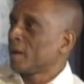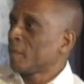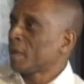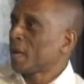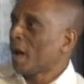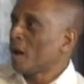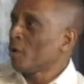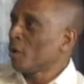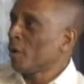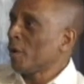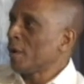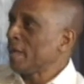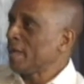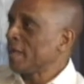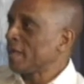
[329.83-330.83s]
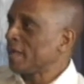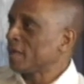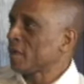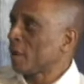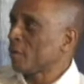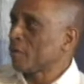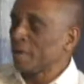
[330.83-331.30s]
But how early
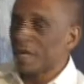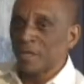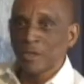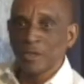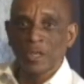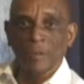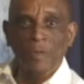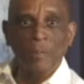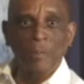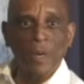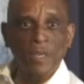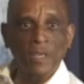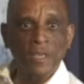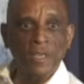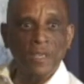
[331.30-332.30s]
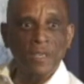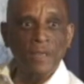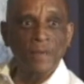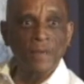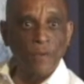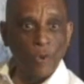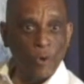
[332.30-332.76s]
is our relationship to money
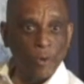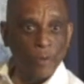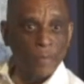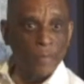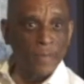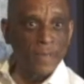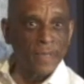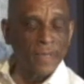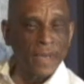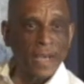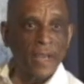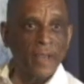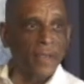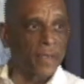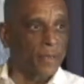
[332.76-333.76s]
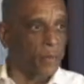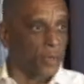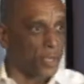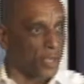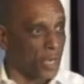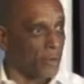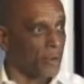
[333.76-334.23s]
formed? I
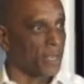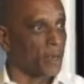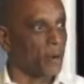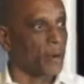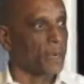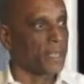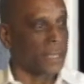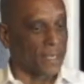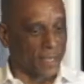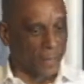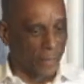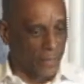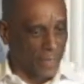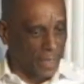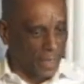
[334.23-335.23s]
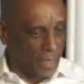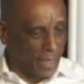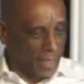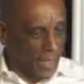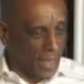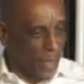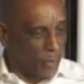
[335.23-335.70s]
was sharing earlier
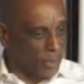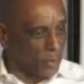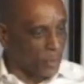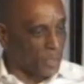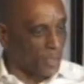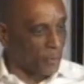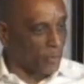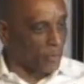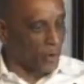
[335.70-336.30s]
I was with some